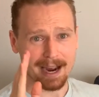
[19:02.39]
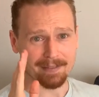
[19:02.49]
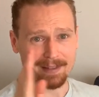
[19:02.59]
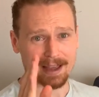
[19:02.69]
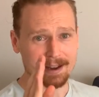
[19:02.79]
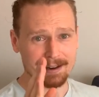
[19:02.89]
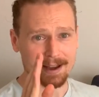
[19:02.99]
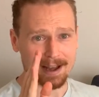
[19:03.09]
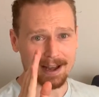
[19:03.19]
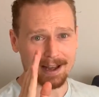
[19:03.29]
And
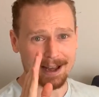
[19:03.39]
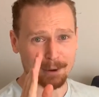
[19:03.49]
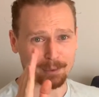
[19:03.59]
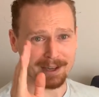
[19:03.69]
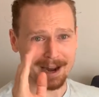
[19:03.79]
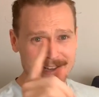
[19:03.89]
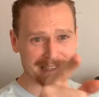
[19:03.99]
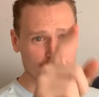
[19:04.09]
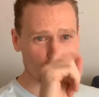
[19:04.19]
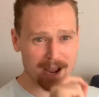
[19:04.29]
then I
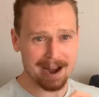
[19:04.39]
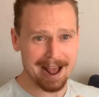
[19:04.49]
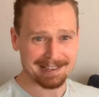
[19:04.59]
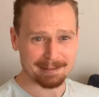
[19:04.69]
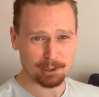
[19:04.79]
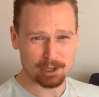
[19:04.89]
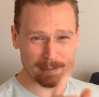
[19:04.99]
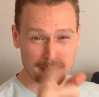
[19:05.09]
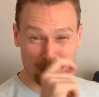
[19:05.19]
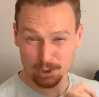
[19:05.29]
see the chat asking about
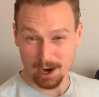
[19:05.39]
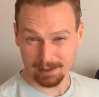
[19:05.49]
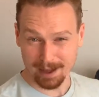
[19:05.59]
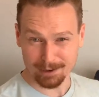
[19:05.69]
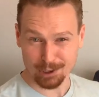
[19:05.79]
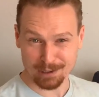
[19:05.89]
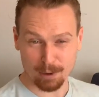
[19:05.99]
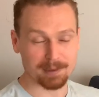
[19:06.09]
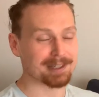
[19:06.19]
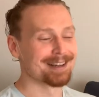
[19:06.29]
Streamlabs. I'll check that in just a
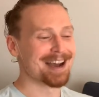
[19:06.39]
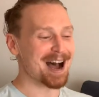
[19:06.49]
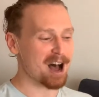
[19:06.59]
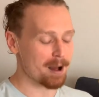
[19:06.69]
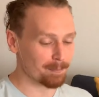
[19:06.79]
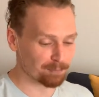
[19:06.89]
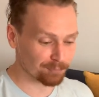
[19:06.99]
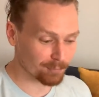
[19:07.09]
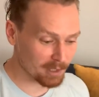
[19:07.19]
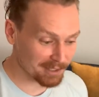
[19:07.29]
moment.
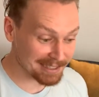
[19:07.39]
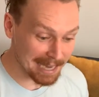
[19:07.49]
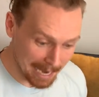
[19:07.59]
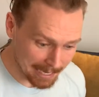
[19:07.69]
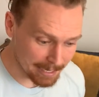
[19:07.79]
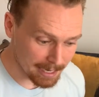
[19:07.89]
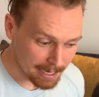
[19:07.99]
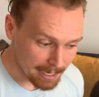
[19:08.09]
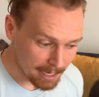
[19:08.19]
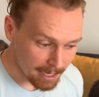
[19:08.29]
Tenet
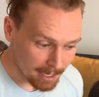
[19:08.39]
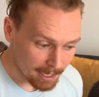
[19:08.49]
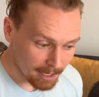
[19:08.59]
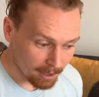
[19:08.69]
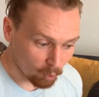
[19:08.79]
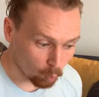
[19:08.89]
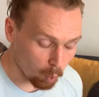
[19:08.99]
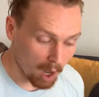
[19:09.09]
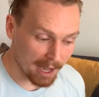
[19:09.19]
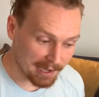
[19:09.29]

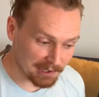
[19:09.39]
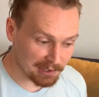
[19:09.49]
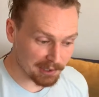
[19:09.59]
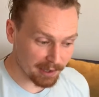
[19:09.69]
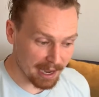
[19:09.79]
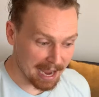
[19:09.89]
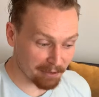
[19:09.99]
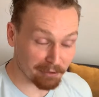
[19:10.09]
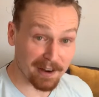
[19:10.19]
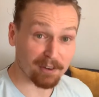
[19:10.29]
was
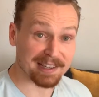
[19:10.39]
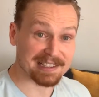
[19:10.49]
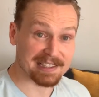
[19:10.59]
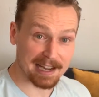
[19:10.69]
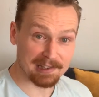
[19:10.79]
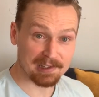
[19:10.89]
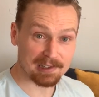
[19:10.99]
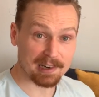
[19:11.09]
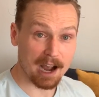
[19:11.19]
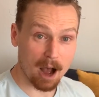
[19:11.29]
a very
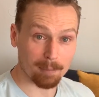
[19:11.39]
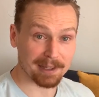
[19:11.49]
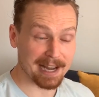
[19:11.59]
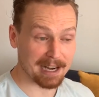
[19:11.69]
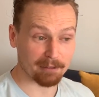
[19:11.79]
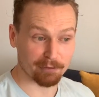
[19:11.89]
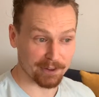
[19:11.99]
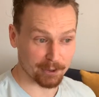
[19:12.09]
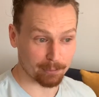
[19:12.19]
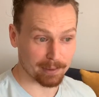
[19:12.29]
dense, complicated
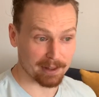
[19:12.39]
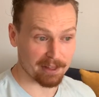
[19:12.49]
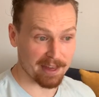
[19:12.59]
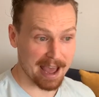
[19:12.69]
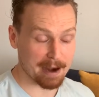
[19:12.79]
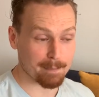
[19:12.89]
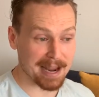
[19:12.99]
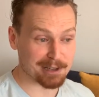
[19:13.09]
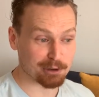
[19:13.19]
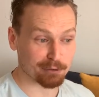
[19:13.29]
film that
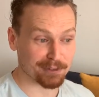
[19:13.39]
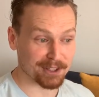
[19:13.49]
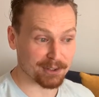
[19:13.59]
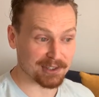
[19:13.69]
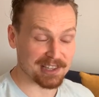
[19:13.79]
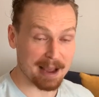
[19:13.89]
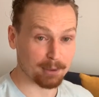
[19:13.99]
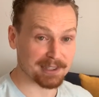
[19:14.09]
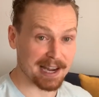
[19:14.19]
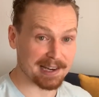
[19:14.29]
made you feel
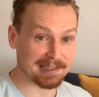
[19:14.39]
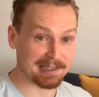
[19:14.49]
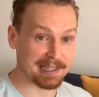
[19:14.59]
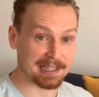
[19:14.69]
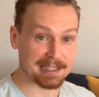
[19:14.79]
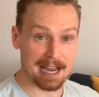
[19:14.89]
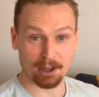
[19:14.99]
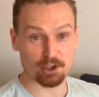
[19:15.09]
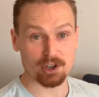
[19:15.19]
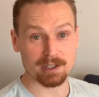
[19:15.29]
simultaneously
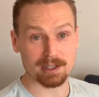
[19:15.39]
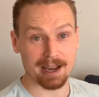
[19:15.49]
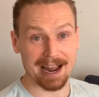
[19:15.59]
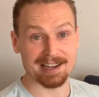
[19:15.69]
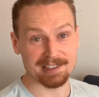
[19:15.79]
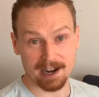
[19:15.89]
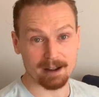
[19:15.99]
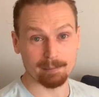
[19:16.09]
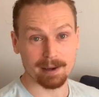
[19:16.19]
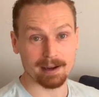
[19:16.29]
intelligent and
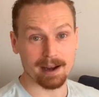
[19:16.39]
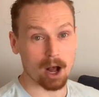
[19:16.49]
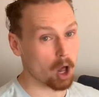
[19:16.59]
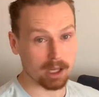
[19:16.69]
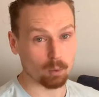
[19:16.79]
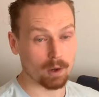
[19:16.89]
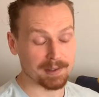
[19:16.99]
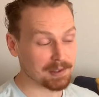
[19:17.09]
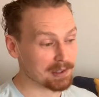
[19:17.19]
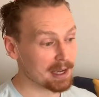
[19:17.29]
dumb all at
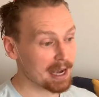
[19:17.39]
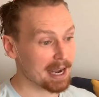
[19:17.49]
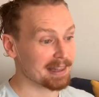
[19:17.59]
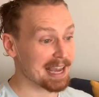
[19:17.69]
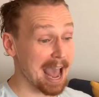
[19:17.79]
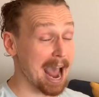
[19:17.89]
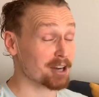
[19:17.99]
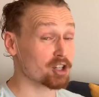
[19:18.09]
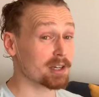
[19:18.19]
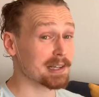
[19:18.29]
once. The
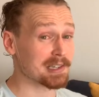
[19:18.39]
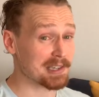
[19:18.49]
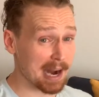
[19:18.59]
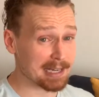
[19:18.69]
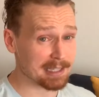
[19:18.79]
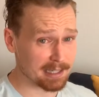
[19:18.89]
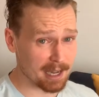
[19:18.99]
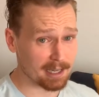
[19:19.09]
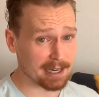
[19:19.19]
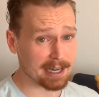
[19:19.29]
action is second to
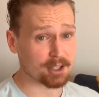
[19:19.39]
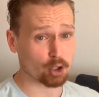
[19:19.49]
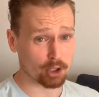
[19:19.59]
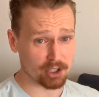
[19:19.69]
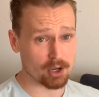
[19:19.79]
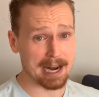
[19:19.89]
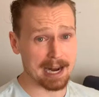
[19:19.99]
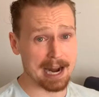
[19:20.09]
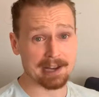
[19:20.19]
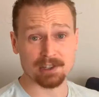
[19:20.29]
none. It's Chris
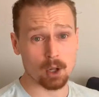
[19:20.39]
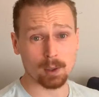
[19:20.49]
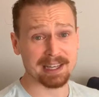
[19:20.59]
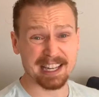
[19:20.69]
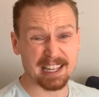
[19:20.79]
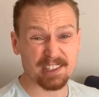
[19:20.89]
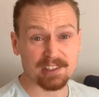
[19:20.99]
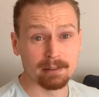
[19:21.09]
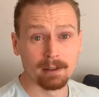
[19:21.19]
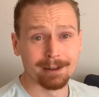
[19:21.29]
Nolan as
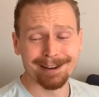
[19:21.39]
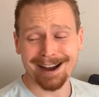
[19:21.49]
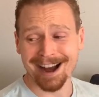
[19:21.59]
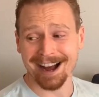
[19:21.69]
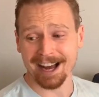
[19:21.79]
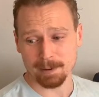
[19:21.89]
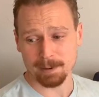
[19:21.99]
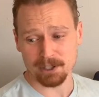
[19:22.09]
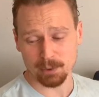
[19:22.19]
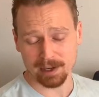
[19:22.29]
Nolanist,
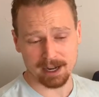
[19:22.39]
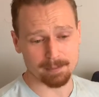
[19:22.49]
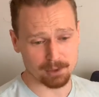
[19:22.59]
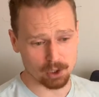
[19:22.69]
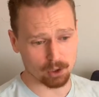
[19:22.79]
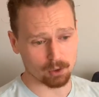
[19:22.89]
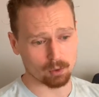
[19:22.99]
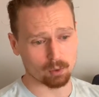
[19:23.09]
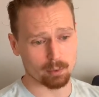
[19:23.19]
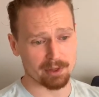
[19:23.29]
especially when it comes
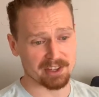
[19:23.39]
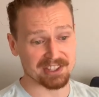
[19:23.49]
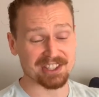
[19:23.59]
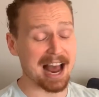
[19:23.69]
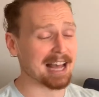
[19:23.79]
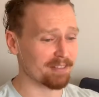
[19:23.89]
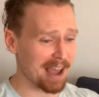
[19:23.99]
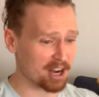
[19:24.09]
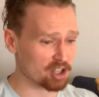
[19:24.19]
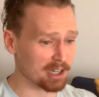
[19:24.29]
to the style of
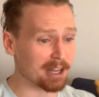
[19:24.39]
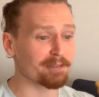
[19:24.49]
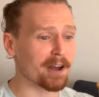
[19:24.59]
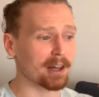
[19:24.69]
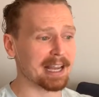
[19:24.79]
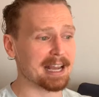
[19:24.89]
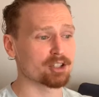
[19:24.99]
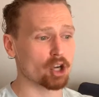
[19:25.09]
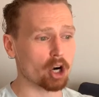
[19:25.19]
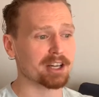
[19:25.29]
action. It felt like
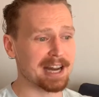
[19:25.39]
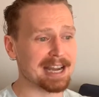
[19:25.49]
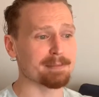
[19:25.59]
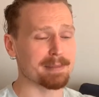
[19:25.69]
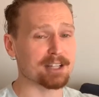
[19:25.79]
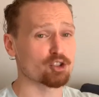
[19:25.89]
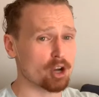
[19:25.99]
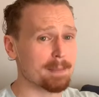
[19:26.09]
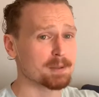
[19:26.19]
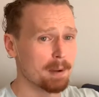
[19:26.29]
a Dark Knight meets
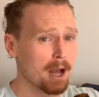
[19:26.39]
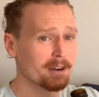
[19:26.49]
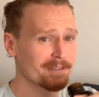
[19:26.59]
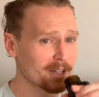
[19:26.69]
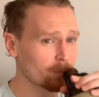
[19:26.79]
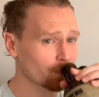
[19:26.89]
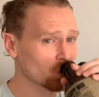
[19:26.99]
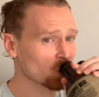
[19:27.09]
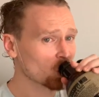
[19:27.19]
James Bond film.